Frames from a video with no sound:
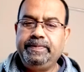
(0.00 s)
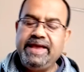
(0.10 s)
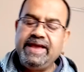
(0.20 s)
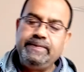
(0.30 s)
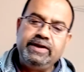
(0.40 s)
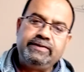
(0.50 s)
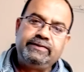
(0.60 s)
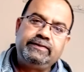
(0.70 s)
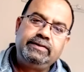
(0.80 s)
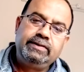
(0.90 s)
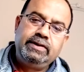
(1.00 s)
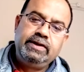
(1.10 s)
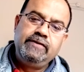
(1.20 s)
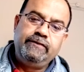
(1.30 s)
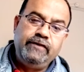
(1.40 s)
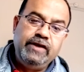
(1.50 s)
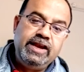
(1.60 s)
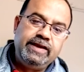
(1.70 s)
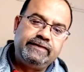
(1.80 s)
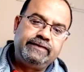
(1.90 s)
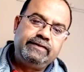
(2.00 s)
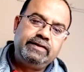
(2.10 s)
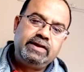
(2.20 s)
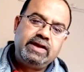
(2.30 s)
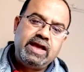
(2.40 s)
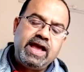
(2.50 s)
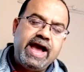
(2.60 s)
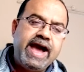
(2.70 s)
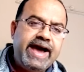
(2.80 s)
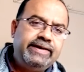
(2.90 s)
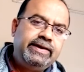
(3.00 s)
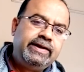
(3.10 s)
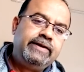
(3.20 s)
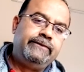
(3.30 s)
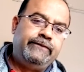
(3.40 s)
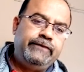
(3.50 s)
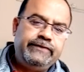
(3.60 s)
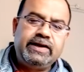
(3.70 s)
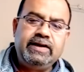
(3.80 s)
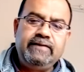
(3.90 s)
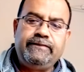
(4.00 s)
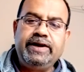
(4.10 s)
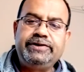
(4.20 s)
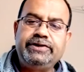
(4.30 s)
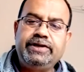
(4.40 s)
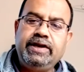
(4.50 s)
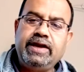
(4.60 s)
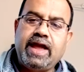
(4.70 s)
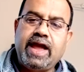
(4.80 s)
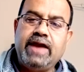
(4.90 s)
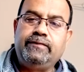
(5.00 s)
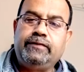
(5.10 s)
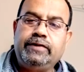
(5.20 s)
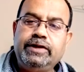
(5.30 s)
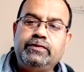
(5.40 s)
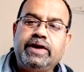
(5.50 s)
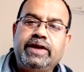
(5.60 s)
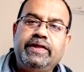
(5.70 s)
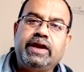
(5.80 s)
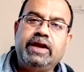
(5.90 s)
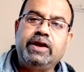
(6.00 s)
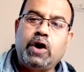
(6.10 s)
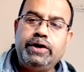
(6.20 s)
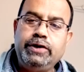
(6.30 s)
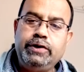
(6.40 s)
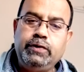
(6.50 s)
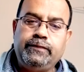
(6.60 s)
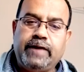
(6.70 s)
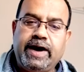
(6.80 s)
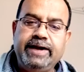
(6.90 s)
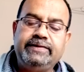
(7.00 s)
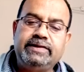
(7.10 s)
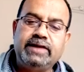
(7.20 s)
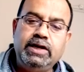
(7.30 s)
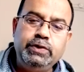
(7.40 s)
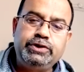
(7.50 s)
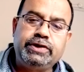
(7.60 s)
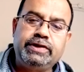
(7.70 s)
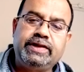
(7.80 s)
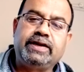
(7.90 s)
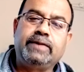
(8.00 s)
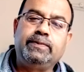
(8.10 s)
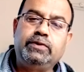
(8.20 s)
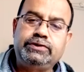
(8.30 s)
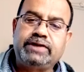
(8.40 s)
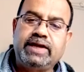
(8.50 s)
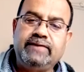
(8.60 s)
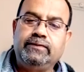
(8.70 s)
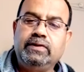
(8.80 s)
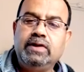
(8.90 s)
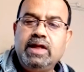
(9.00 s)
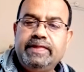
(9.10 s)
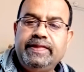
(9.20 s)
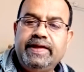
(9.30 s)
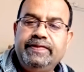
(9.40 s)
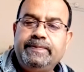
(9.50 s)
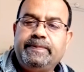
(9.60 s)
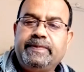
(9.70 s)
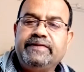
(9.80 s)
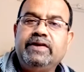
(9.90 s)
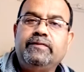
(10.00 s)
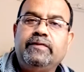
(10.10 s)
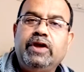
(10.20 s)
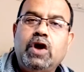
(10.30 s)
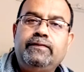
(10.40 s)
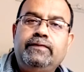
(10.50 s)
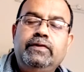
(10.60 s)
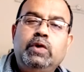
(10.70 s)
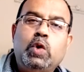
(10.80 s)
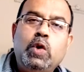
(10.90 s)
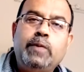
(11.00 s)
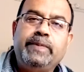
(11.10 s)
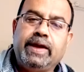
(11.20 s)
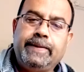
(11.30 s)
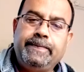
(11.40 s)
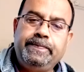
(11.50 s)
behaviors, feelings, and physical functioning and work together in order to find solutions that are most helpful than the present way of coping.